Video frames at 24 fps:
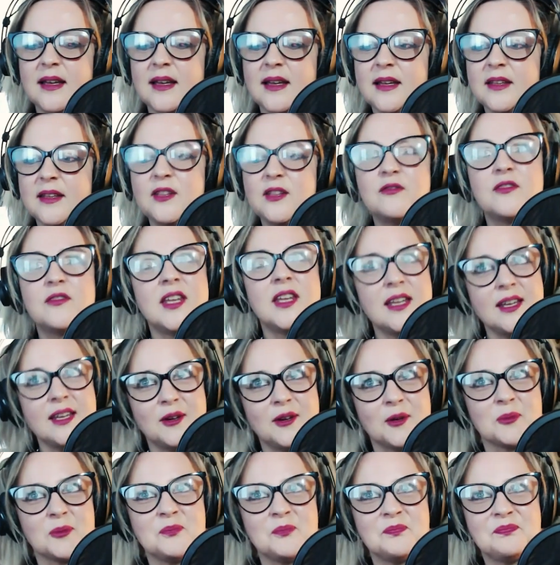And the
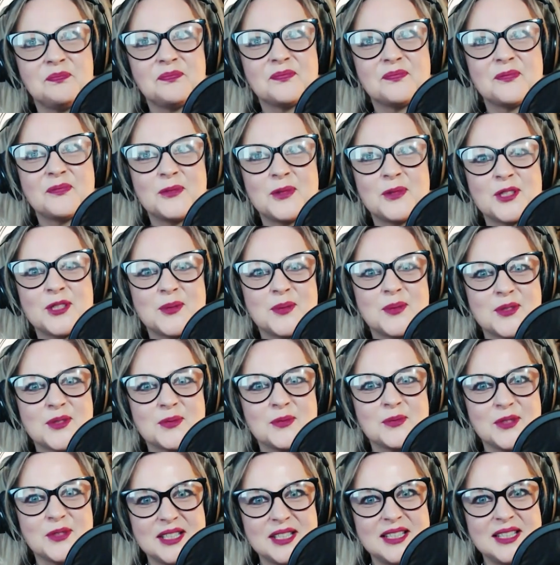video, which
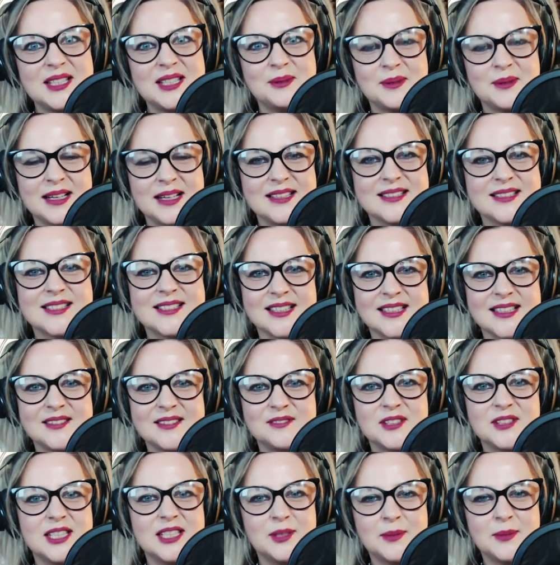was really well done,
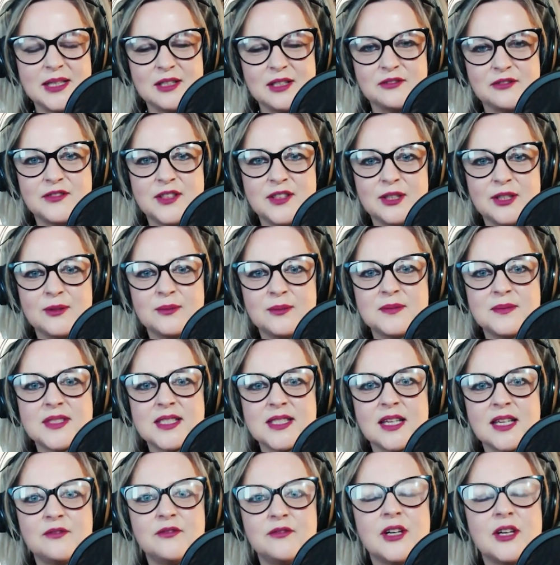really well filmed,
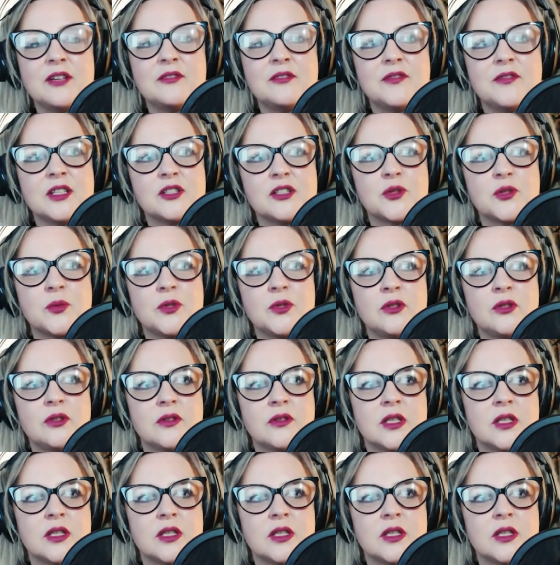and very visual,